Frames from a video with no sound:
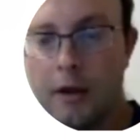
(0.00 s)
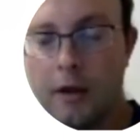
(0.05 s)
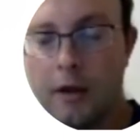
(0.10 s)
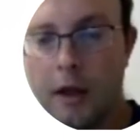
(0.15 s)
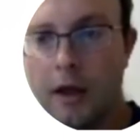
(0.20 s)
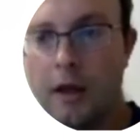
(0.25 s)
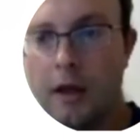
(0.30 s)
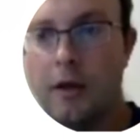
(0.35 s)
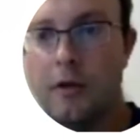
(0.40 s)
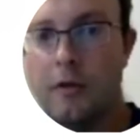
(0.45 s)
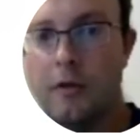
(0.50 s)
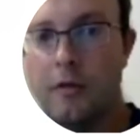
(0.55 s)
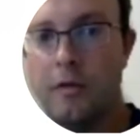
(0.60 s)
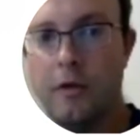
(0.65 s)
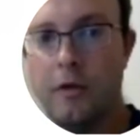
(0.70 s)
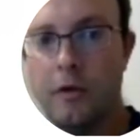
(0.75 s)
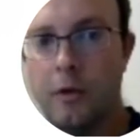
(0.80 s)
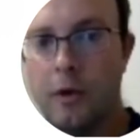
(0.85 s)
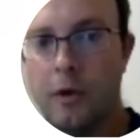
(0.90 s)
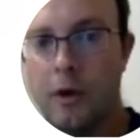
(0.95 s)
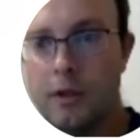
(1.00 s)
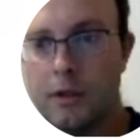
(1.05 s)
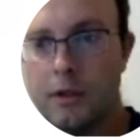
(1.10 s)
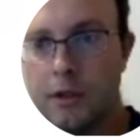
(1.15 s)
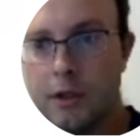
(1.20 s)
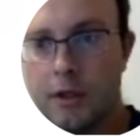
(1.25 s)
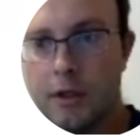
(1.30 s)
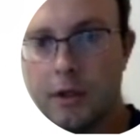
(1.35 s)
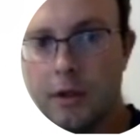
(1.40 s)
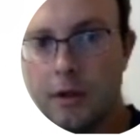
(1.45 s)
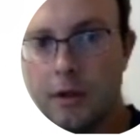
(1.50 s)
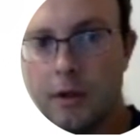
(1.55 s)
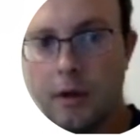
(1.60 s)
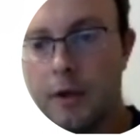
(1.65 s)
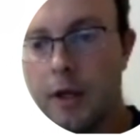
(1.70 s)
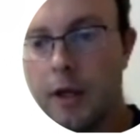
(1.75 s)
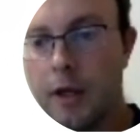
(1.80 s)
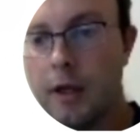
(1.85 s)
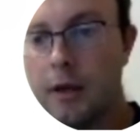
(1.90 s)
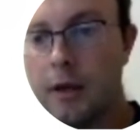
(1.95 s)
Thank you for watching.
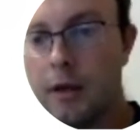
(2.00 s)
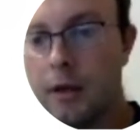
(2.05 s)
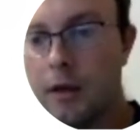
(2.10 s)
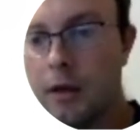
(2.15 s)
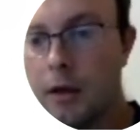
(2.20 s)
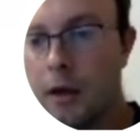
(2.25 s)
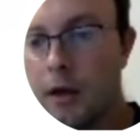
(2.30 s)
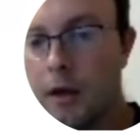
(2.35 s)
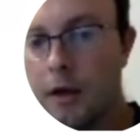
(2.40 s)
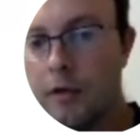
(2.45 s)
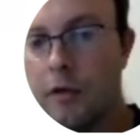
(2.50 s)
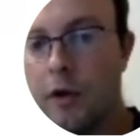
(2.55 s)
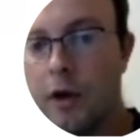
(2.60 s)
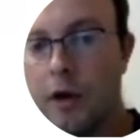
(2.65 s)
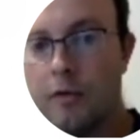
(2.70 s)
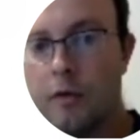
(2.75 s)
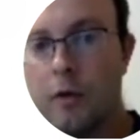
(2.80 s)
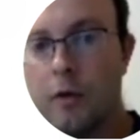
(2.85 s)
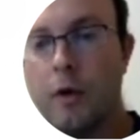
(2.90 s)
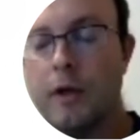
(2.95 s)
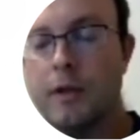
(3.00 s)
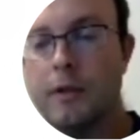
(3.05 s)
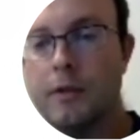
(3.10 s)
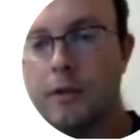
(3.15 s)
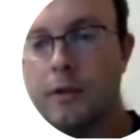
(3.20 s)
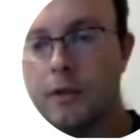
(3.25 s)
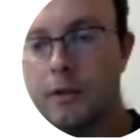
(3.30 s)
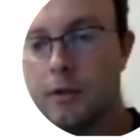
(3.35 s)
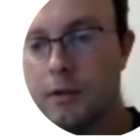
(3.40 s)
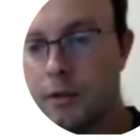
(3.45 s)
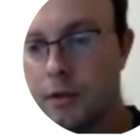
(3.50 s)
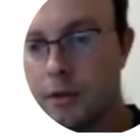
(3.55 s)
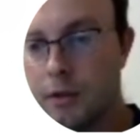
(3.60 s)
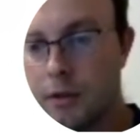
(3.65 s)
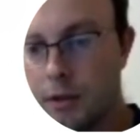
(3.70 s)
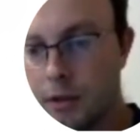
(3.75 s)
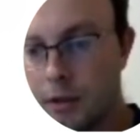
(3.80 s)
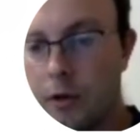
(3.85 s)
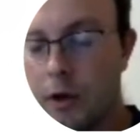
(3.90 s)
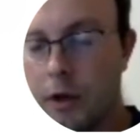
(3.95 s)
And if you have
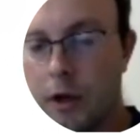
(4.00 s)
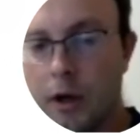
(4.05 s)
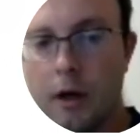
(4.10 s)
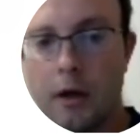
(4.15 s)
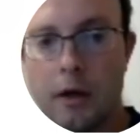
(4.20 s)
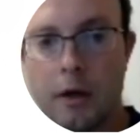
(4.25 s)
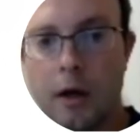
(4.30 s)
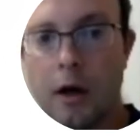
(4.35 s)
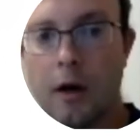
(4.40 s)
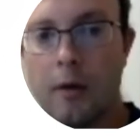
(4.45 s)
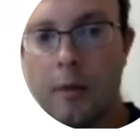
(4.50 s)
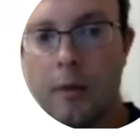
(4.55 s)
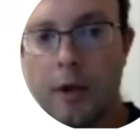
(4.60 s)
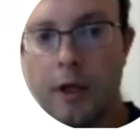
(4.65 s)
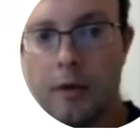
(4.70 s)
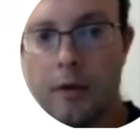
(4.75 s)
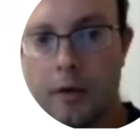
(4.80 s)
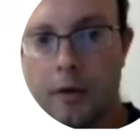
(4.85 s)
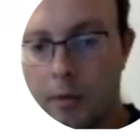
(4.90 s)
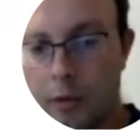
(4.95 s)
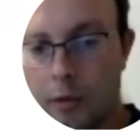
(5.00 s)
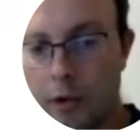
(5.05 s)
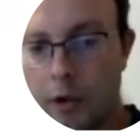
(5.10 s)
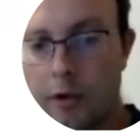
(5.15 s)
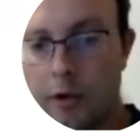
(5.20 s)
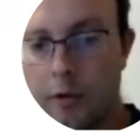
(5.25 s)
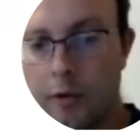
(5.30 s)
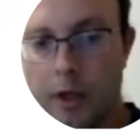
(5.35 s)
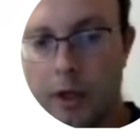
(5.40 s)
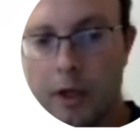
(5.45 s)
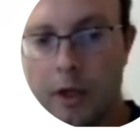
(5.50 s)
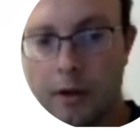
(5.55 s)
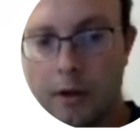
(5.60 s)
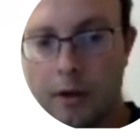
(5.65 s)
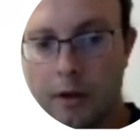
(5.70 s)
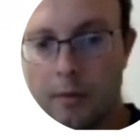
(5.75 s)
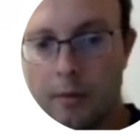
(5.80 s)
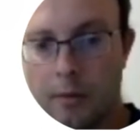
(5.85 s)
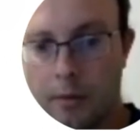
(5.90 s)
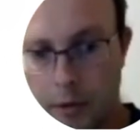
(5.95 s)
questions or comments, please make
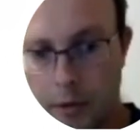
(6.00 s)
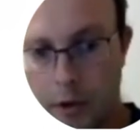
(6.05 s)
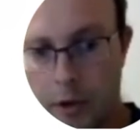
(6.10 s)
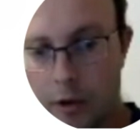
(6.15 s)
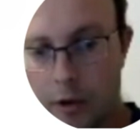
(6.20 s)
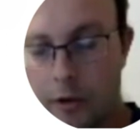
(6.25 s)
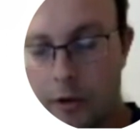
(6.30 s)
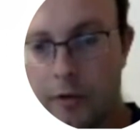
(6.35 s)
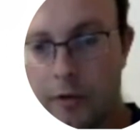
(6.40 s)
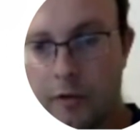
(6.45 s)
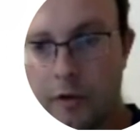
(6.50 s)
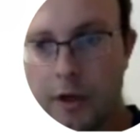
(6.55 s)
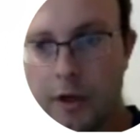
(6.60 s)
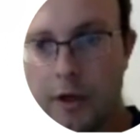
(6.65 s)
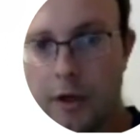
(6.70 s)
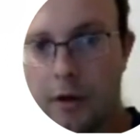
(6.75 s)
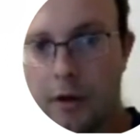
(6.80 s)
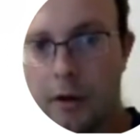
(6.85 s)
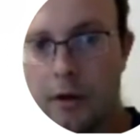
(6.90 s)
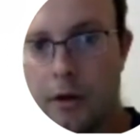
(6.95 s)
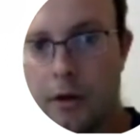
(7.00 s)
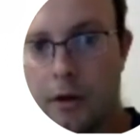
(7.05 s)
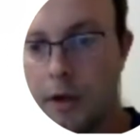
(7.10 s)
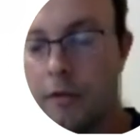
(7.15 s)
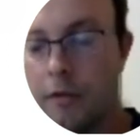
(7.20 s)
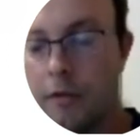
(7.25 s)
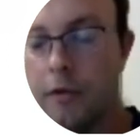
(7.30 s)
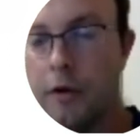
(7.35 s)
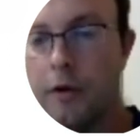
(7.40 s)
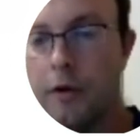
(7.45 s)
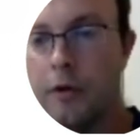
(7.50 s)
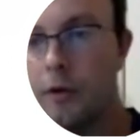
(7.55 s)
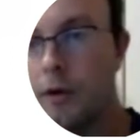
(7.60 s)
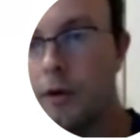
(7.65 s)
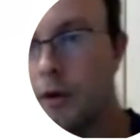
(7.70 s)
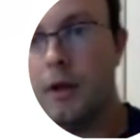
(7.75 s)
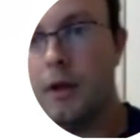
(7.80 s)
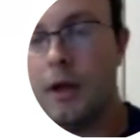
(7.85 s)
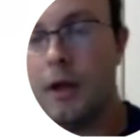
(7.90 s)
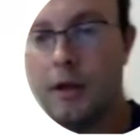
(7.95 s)
them below the video. If you
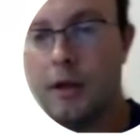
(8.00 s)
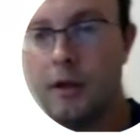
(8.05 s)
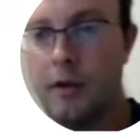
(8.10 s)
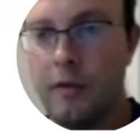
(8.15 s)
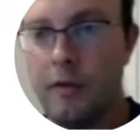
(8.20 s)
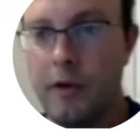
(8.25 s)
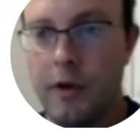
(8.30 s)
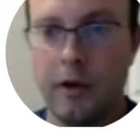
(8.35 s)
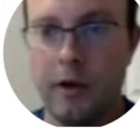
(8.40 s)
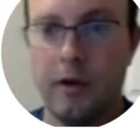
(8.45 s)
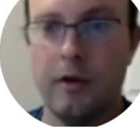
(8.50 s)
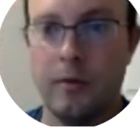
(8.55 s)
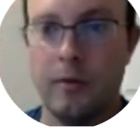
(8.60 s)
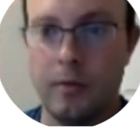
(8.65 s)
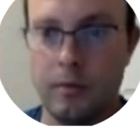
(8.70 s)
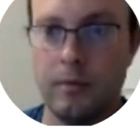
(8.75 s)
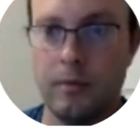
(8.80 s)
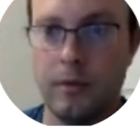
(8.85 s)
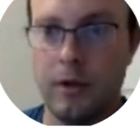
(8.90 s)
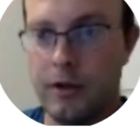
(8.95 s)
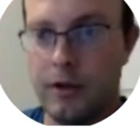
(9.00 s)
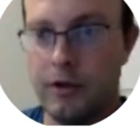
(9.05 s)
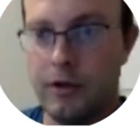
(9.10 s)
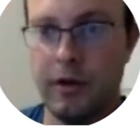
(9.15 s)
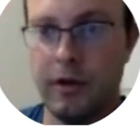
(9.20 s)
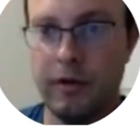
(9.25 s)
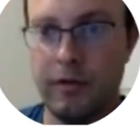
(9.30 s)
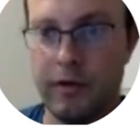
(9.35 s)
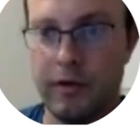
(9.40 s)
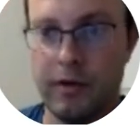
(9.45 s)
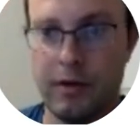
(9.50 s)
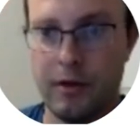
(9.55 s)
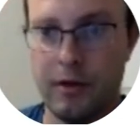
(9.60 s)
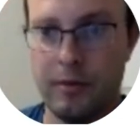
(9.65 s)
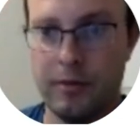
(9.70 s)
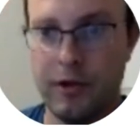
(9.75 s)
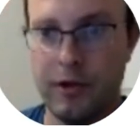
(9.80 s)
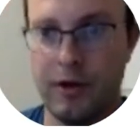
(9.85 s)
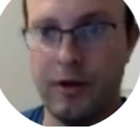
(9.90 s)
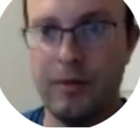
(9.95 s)
like the video, please give a
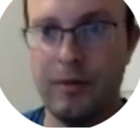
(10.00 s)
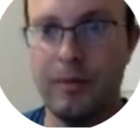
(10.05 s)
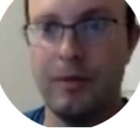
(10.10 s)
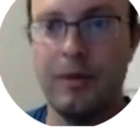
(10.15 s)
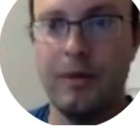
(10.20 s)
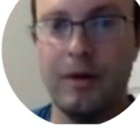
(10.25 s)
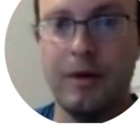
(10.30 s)
thumbs up.